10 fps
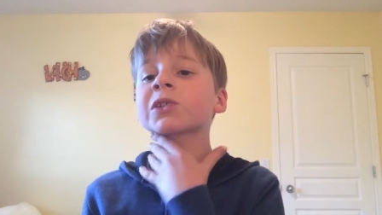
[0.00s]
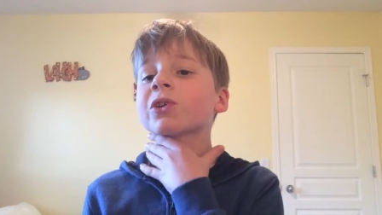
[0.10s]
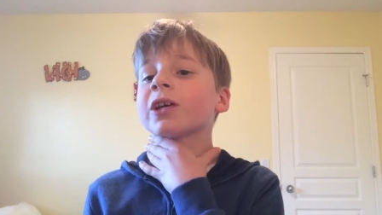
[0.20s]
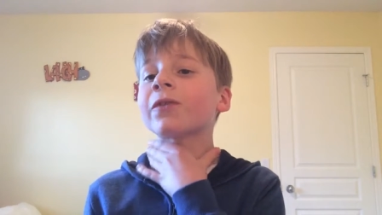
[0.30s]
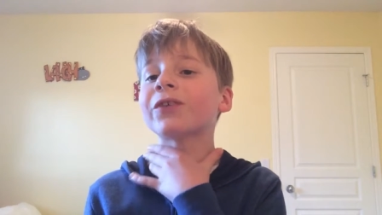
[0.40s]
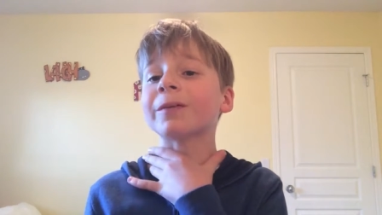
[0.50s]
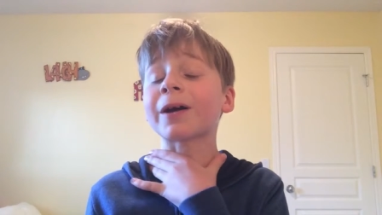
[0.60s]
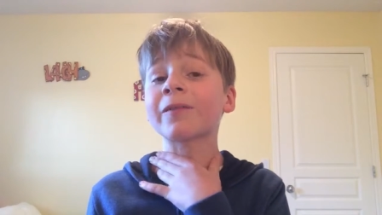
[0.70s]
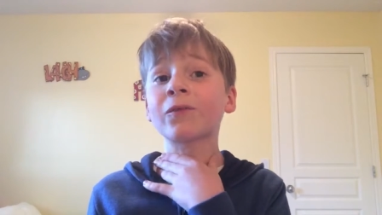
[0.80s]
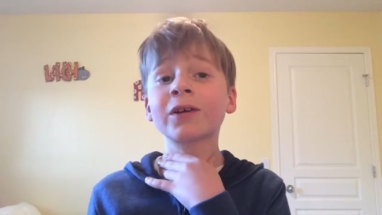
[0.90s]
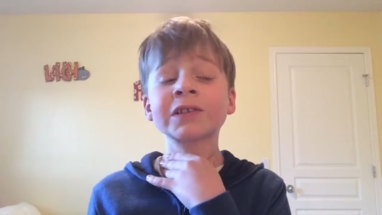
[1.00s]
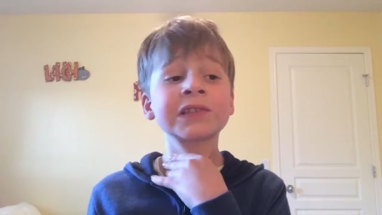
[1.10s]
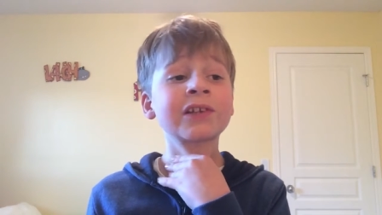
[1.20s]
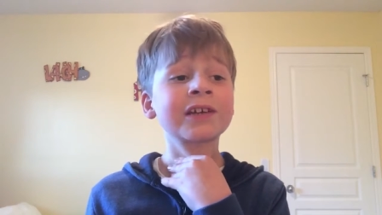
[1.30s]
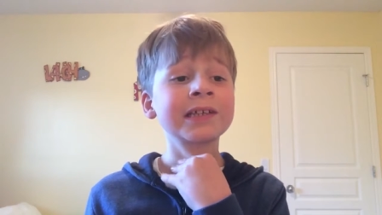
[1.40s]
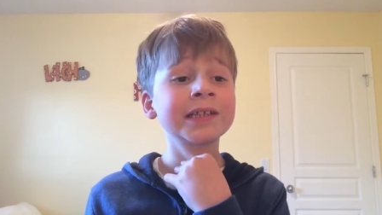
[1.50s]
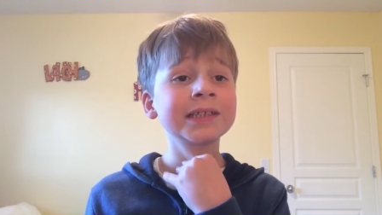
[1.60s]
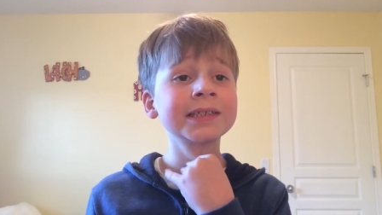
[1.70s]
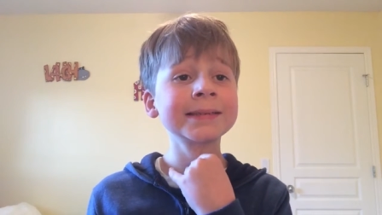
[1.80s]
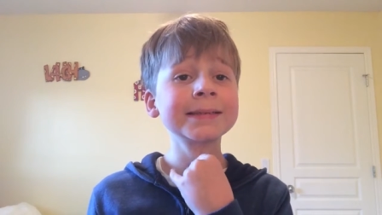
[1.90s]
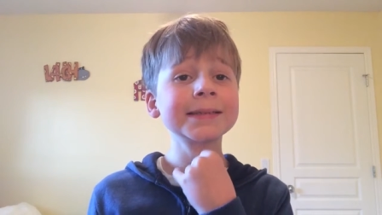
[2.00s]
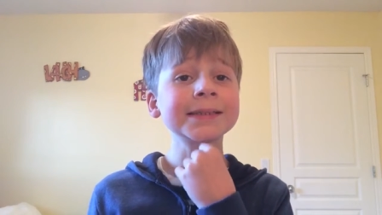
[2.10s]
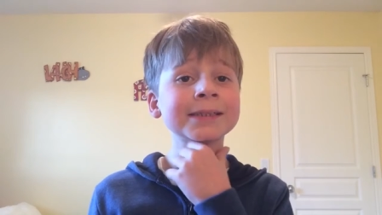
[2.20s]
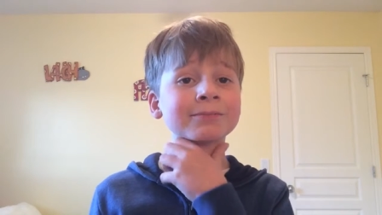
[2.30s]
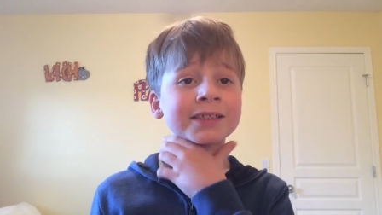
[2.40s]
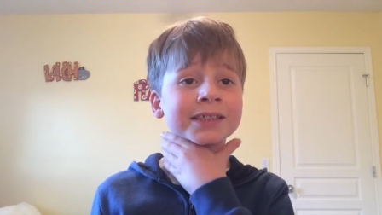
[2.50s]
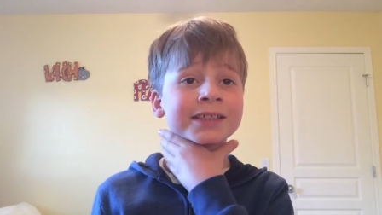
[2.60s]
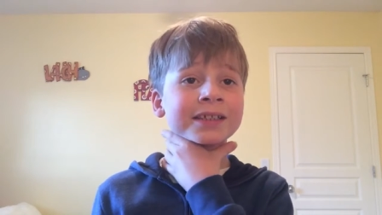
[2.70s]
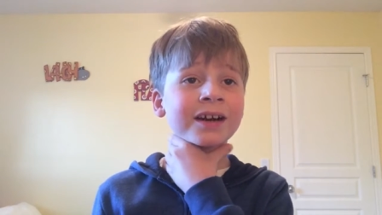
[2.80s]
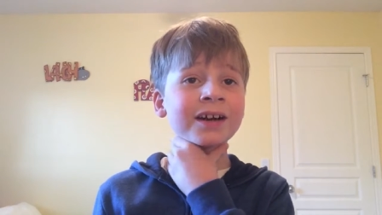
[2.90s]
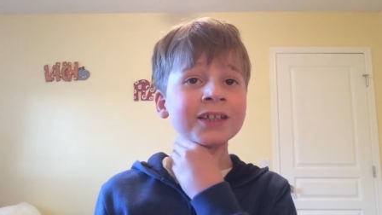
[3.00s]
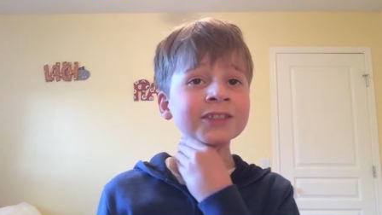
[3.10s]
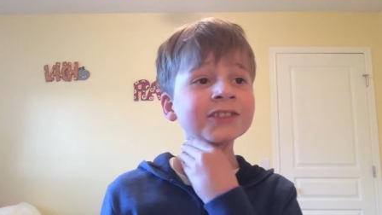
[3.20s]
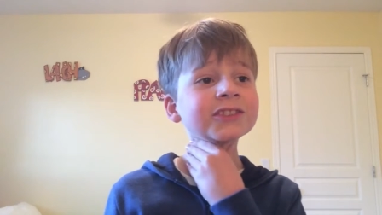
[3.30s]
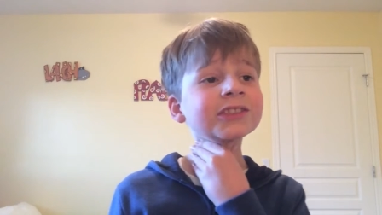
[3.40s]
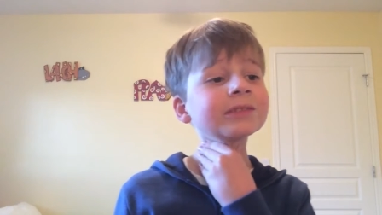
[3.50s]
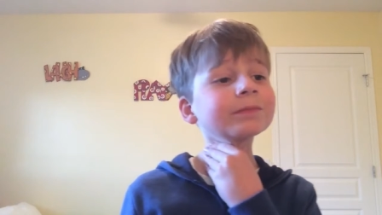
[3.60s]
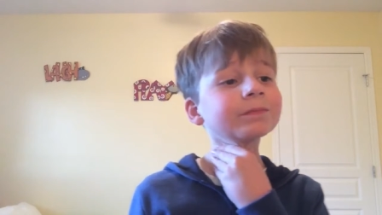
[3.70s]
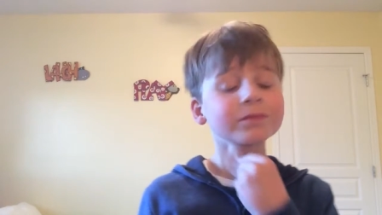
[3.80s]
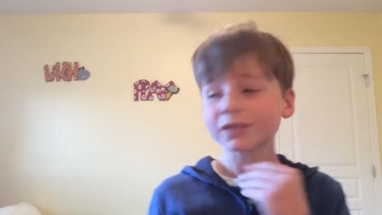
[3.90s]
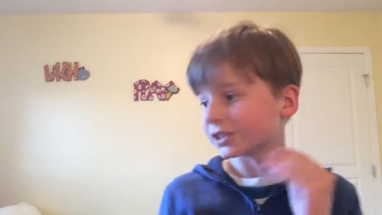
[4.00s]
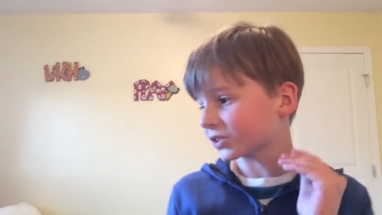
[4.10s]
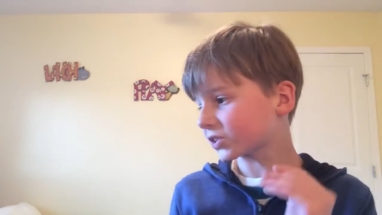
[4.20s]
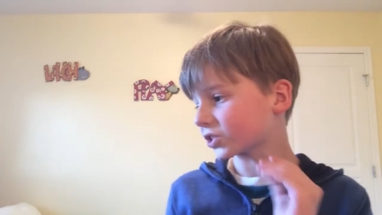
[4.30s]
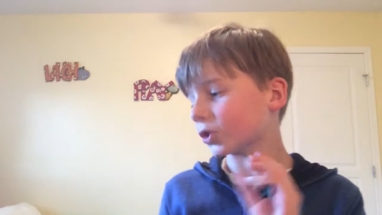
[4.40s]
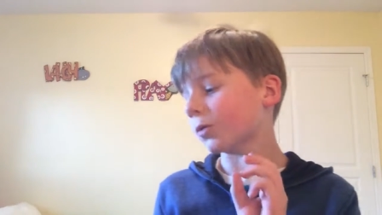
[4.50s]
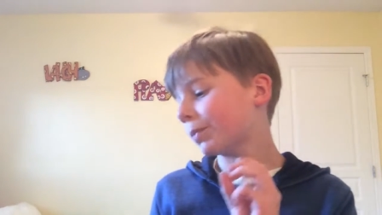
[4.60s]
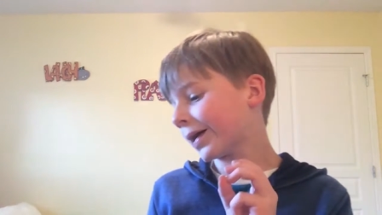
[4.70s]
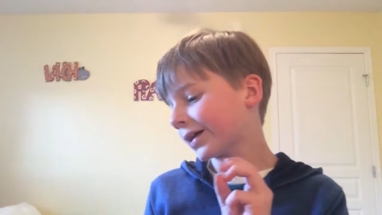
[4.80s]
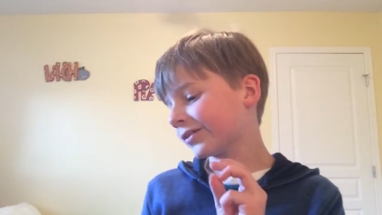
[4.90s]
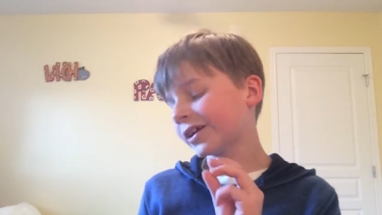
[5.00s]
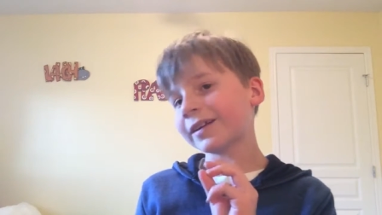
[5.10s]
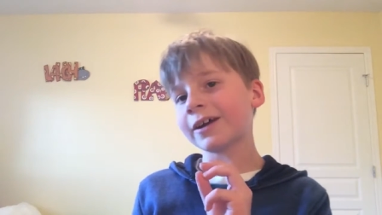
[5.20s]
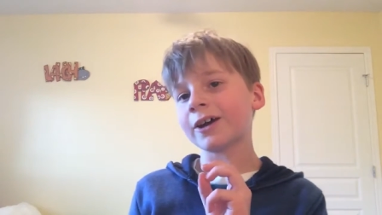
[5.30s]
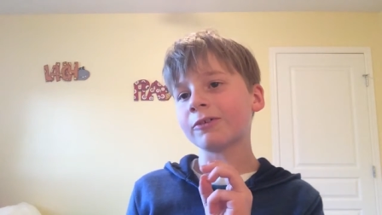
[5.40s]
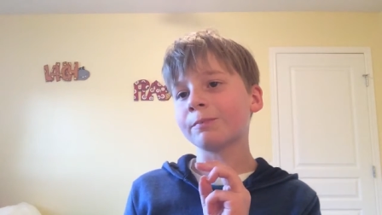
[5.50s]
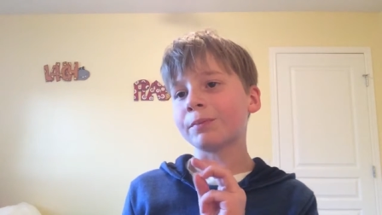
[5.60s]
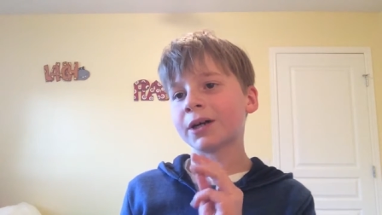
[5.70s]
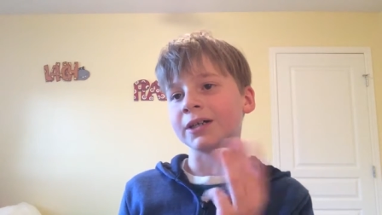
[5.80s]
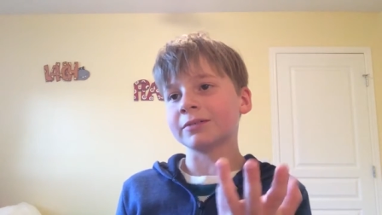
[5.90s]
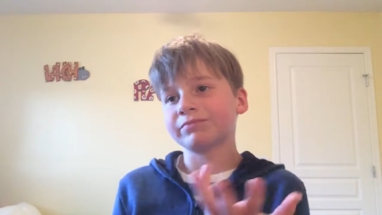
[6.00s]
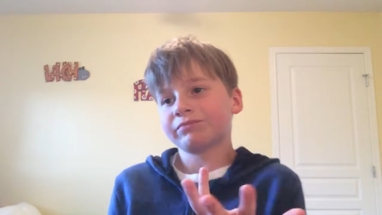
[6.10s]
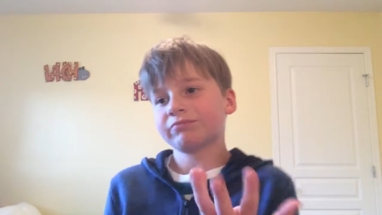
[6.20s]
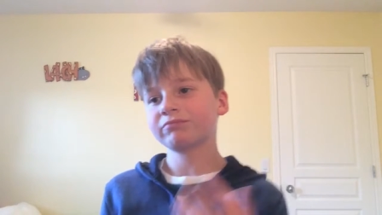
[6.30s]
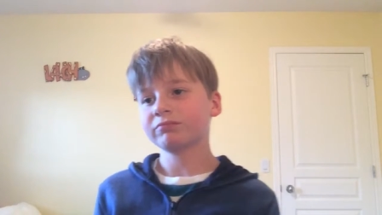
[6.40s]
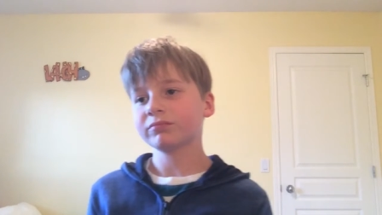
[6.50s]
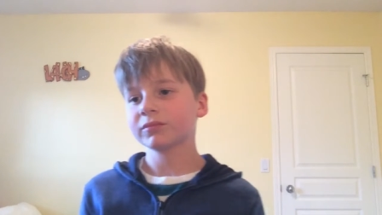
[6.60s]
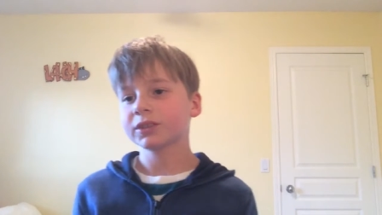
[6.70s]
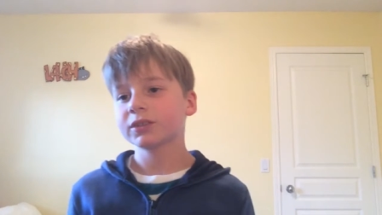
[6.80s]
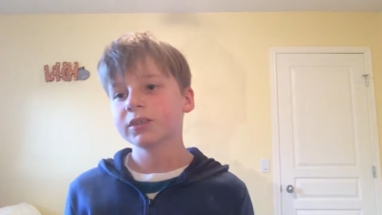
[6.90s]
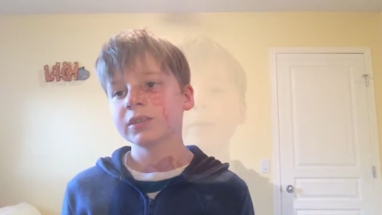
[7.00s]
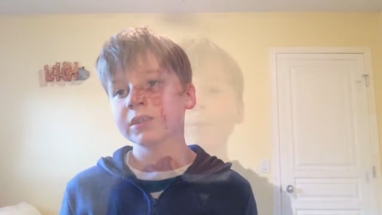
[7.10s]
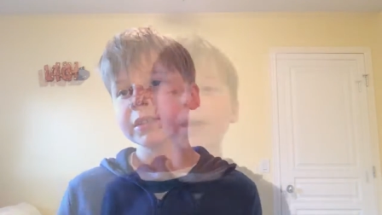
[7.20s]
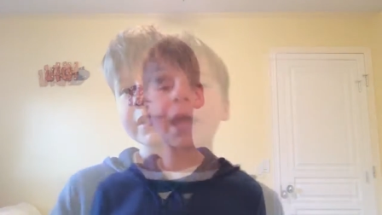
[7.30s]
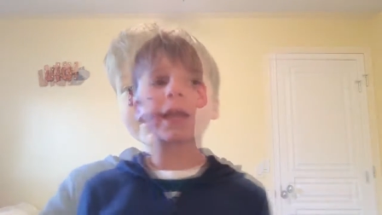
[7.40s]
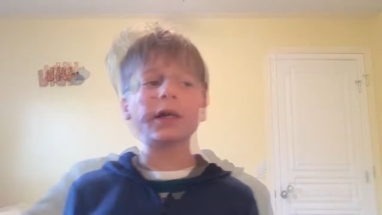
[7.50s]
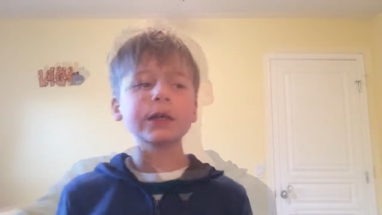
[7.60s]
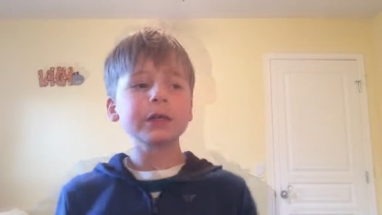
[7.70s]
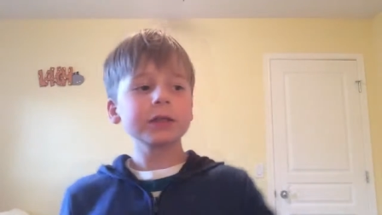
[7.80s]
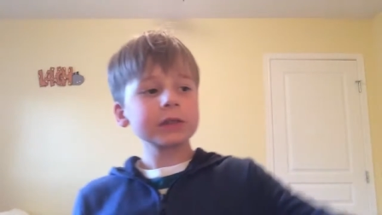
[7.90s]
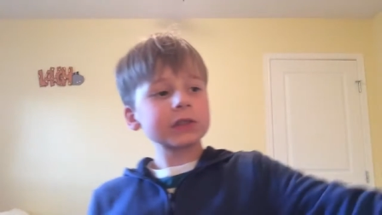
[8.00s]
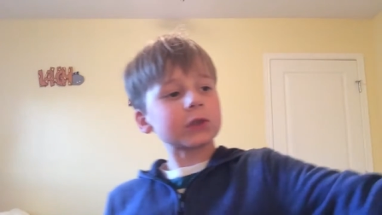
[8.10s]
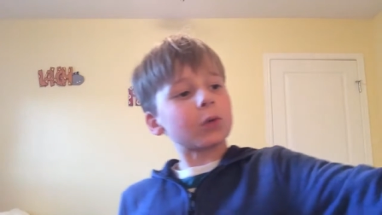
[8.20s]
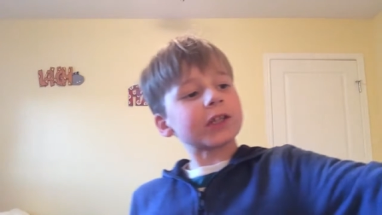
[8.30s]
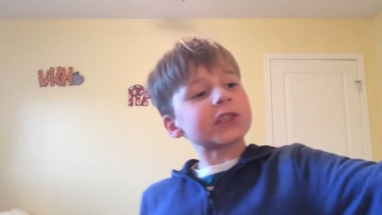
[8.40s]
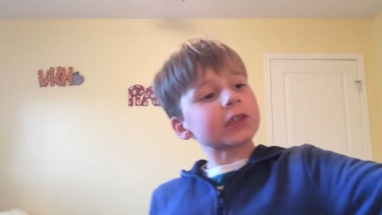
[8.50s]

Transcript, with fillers: sorry for my voice, like, oh my gosh. It's so bad right now, but so I'm back. So what's